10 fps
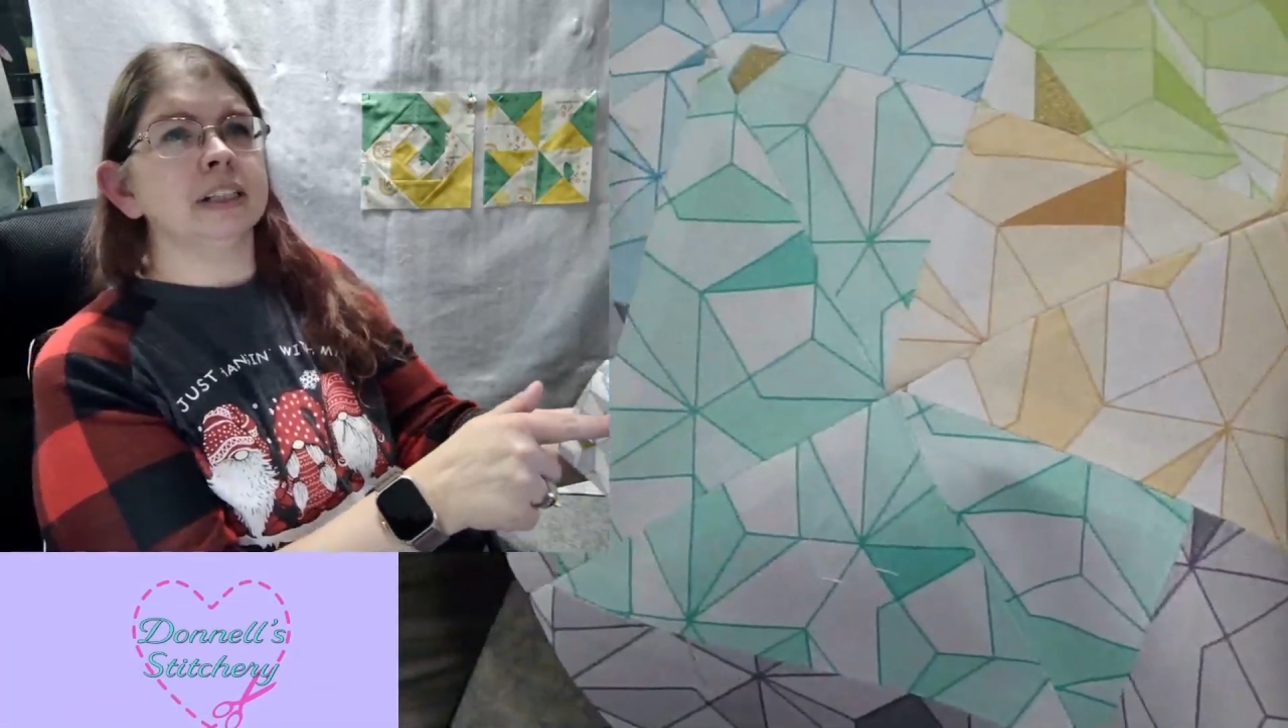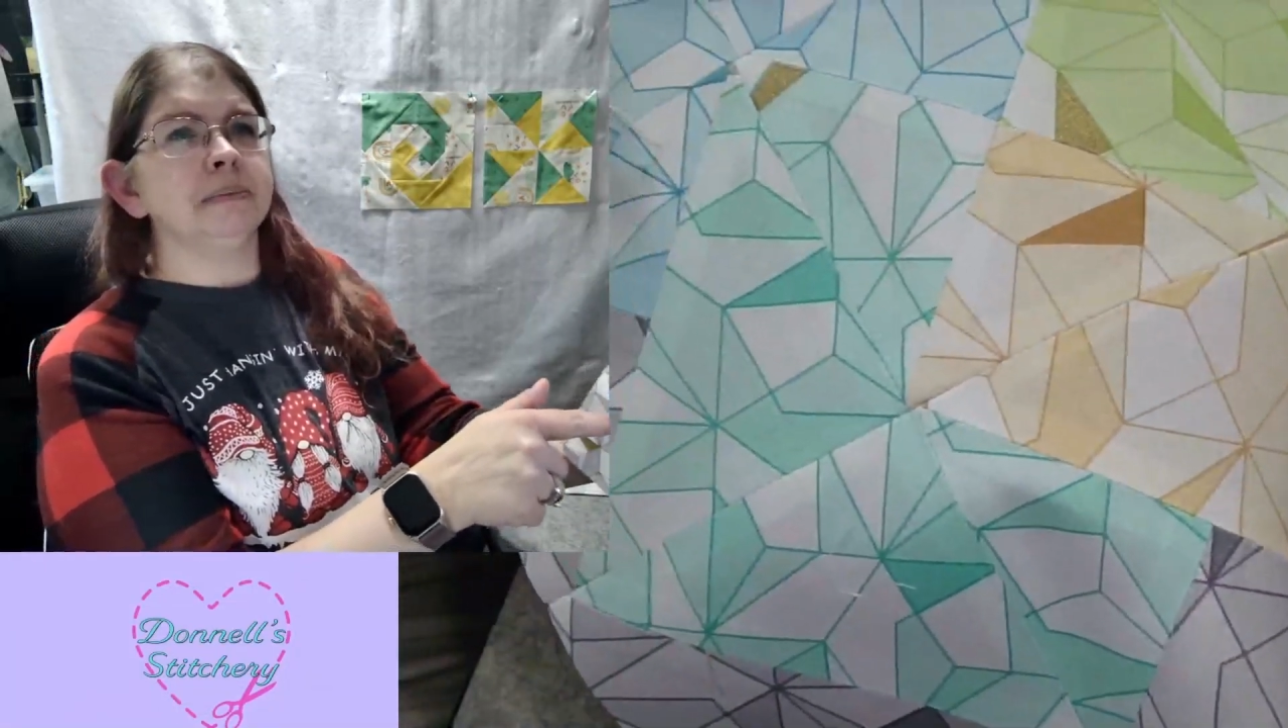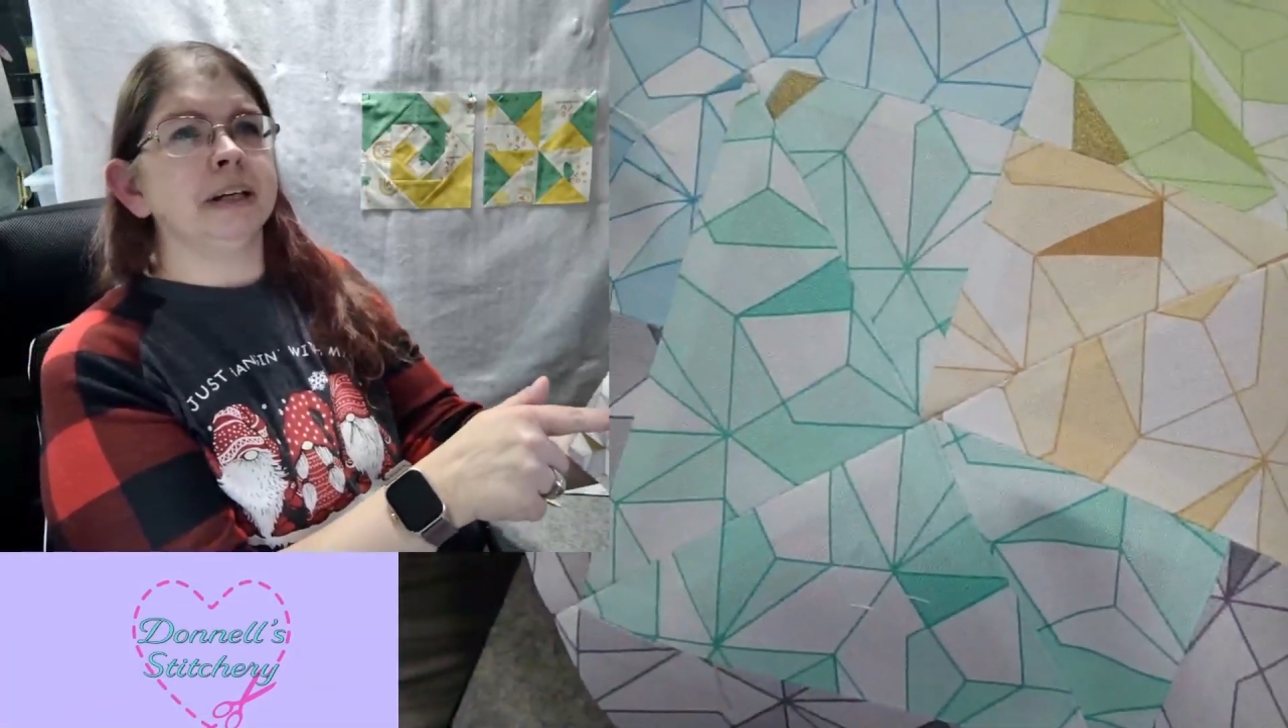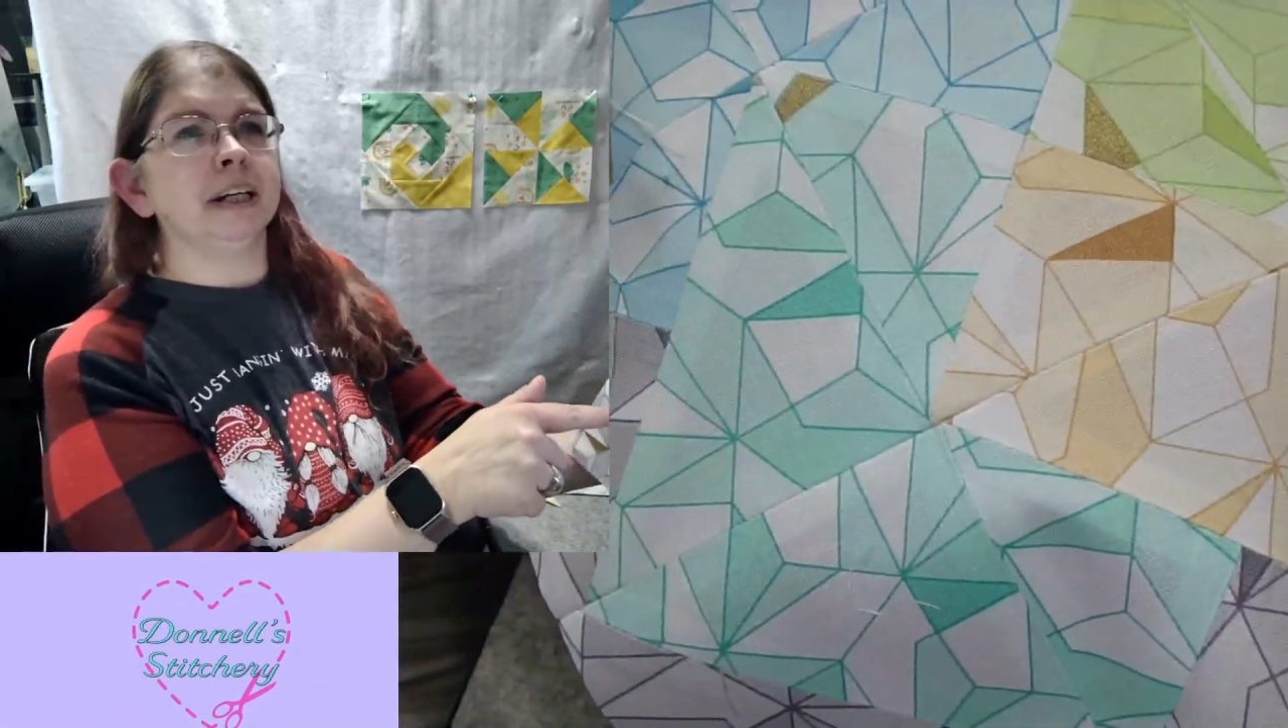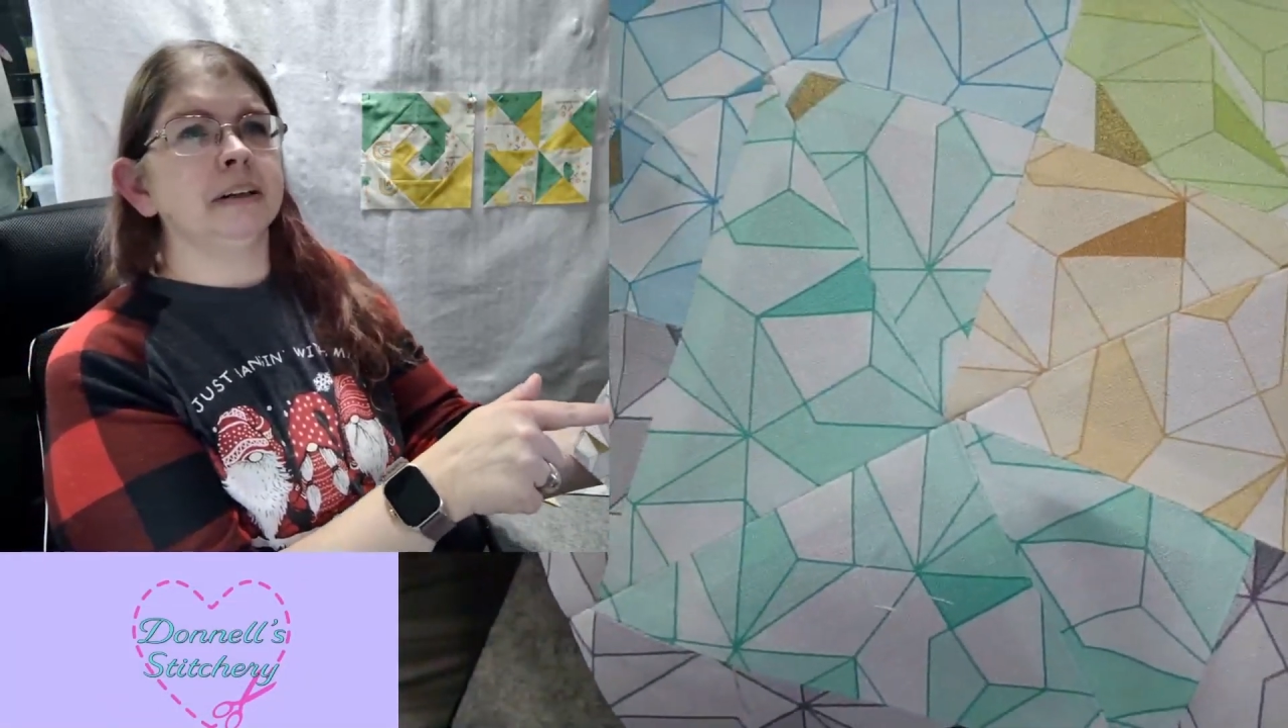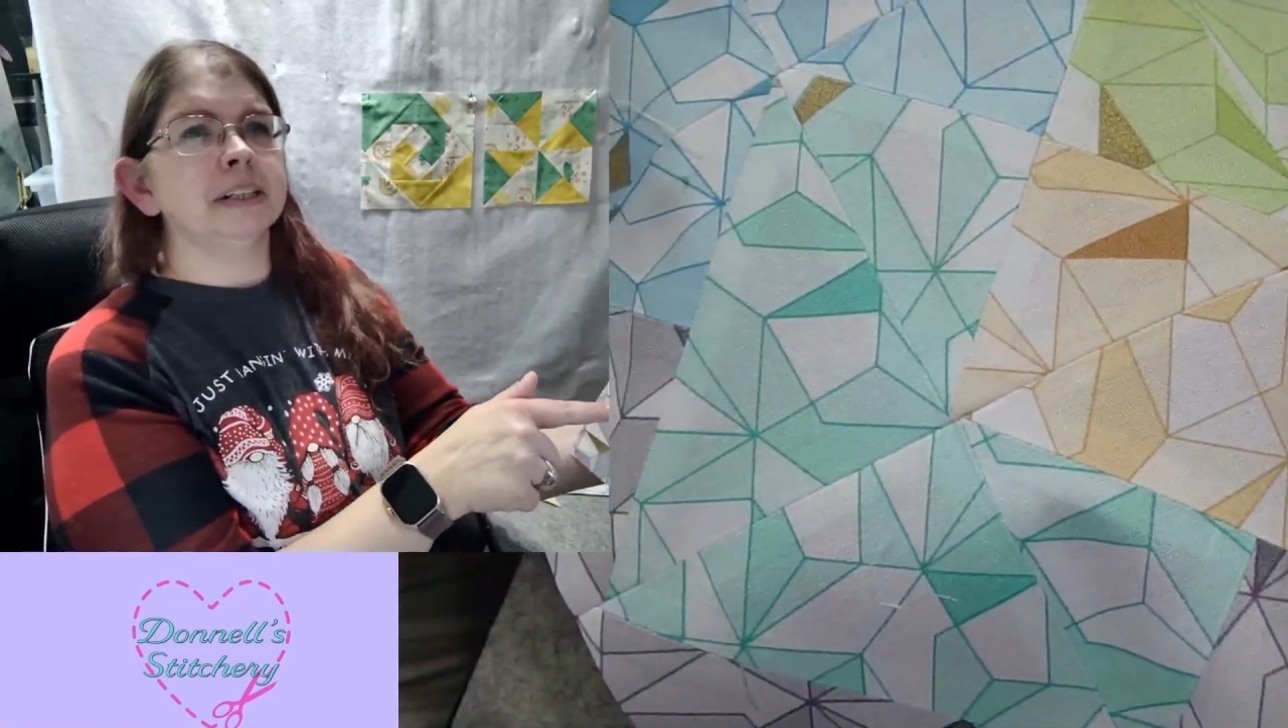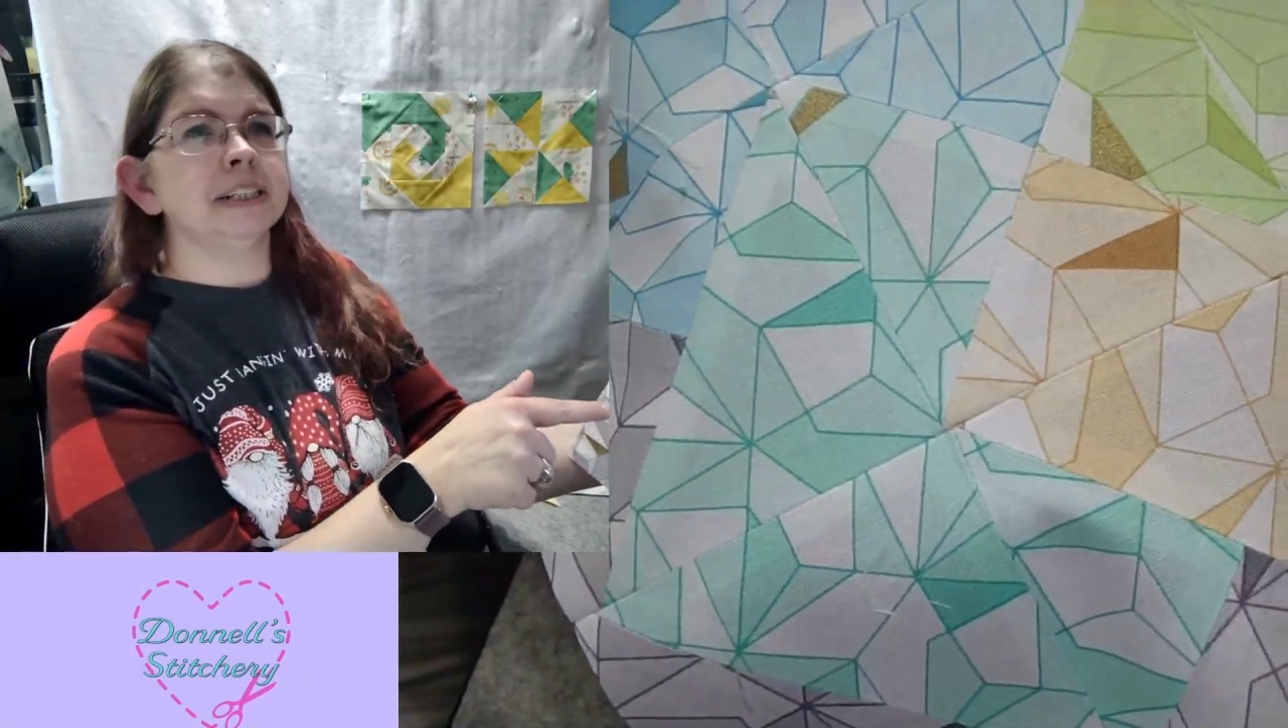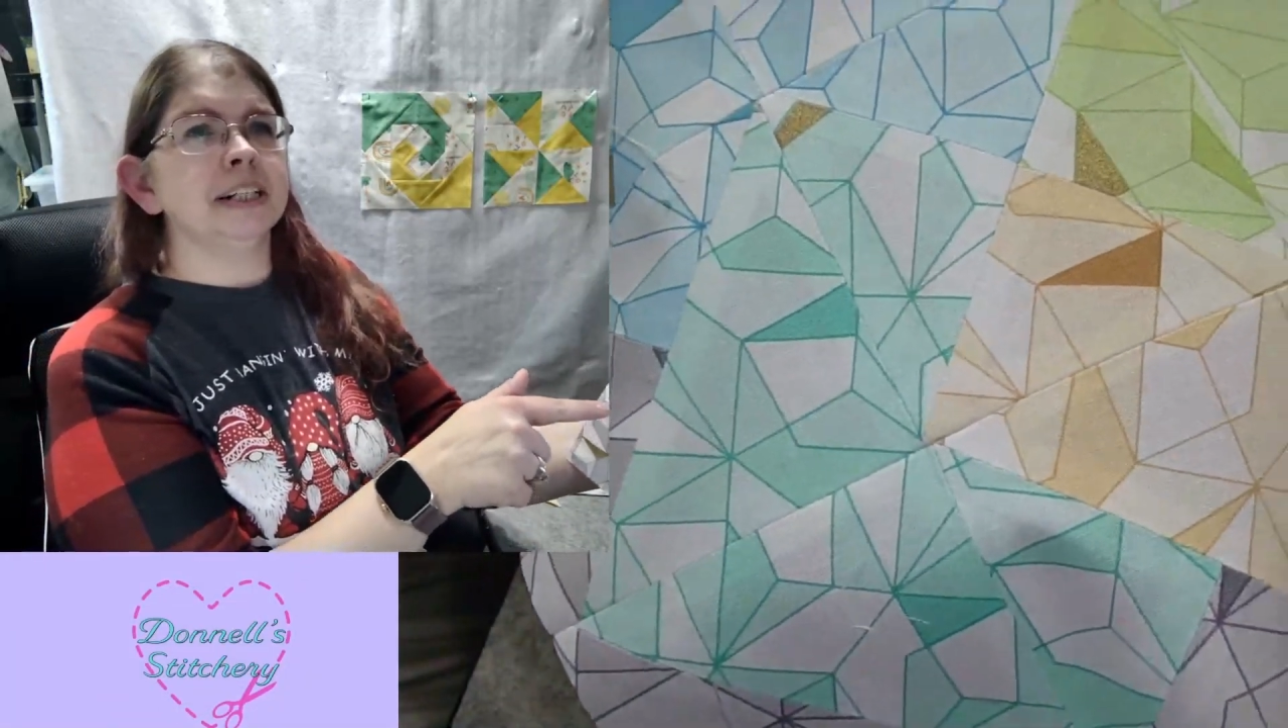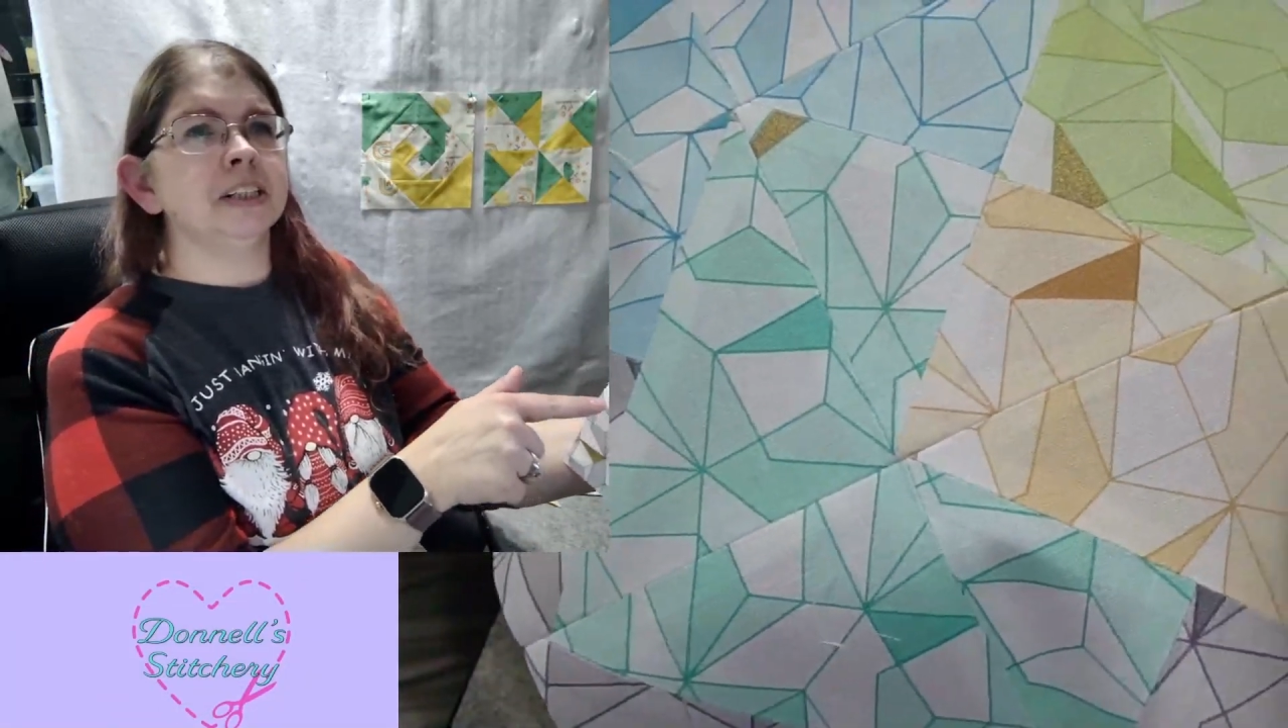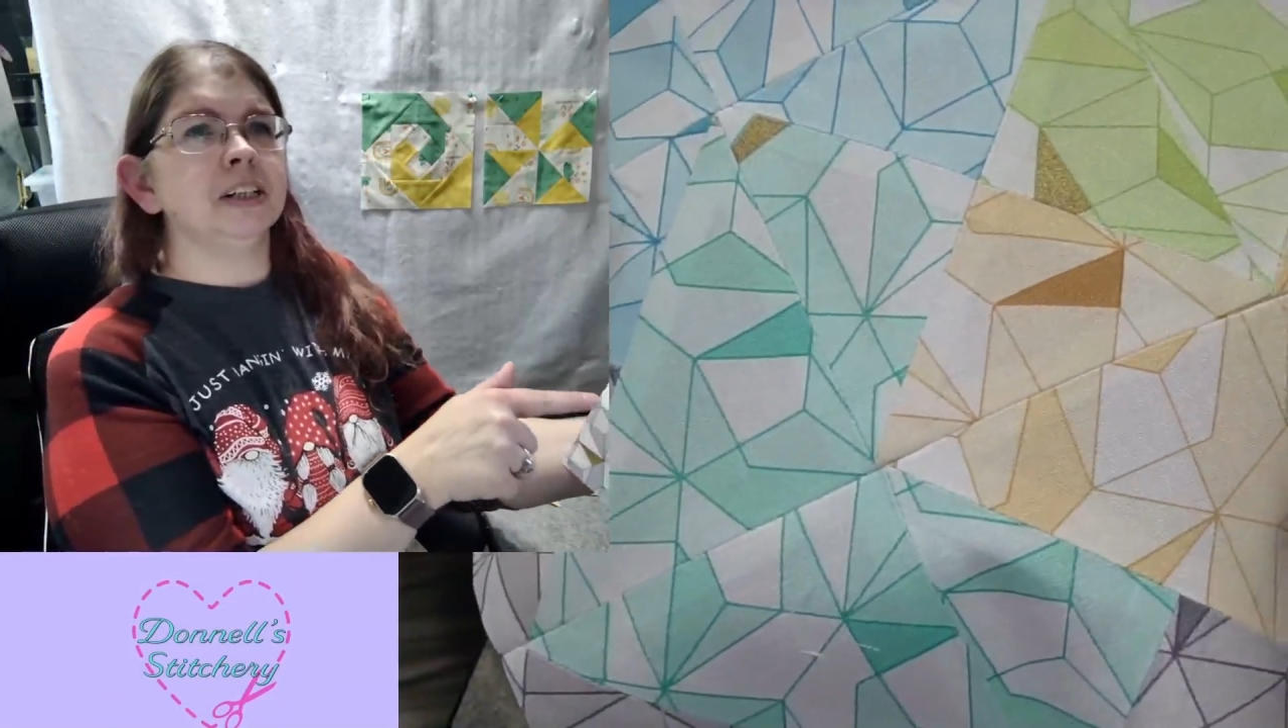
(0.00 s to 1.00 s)
Let me get it
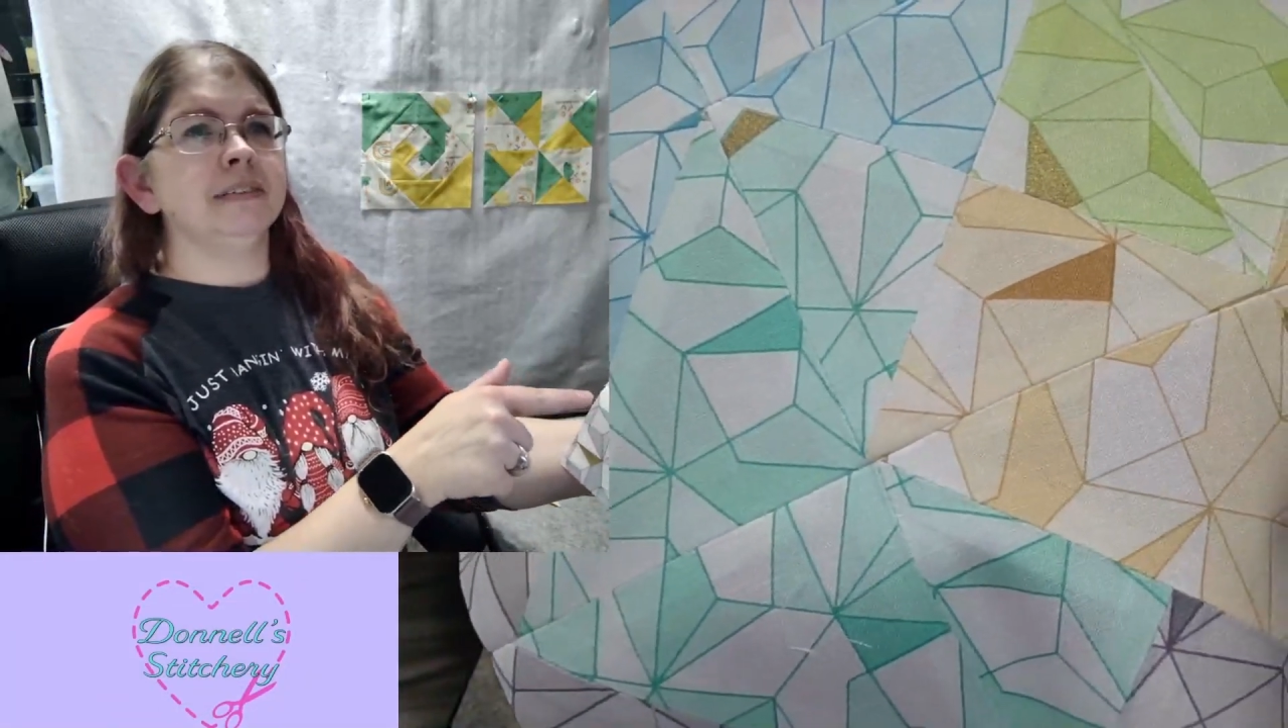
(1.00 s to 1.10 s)
centered